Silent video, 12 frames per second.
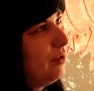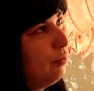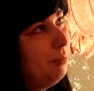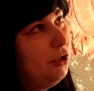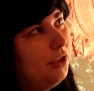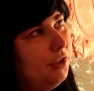is
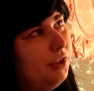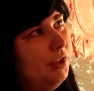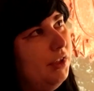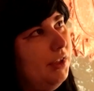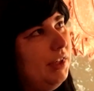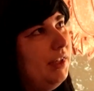women are
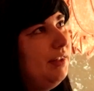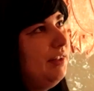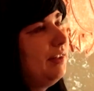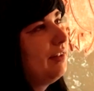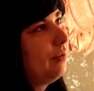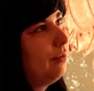in
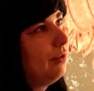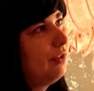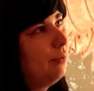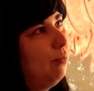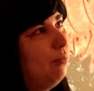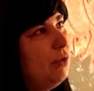these
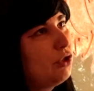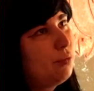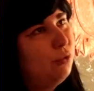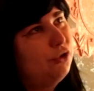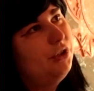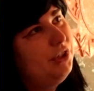much
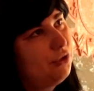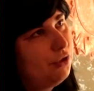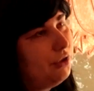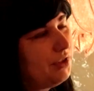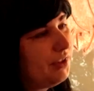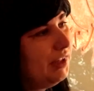more
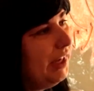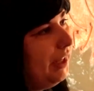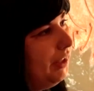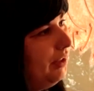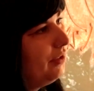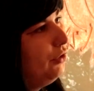traditional
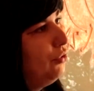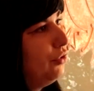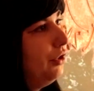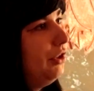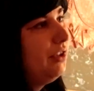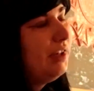societies are
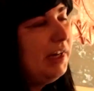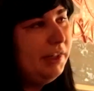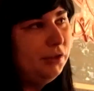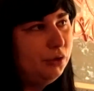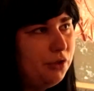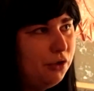usually
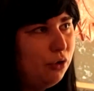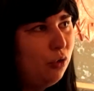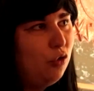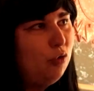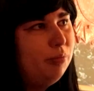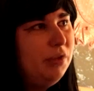tied to the
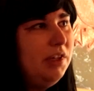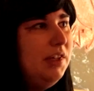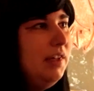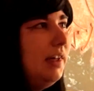home,